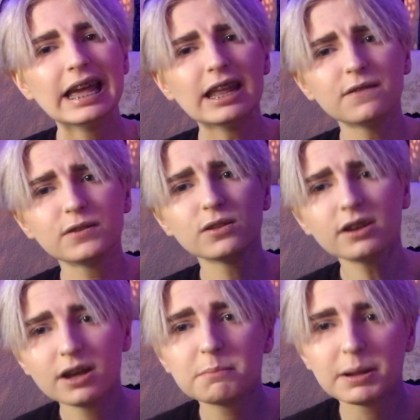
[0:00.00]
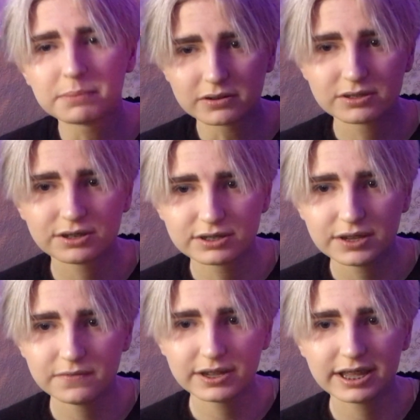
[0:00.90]
And if you look on my birth
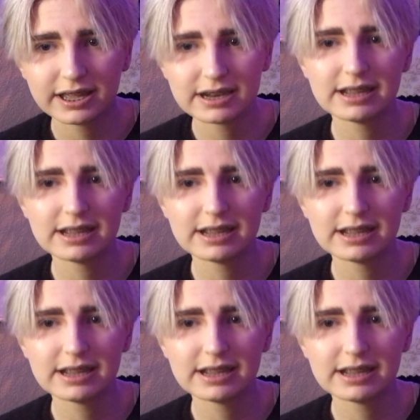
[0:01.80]
certificate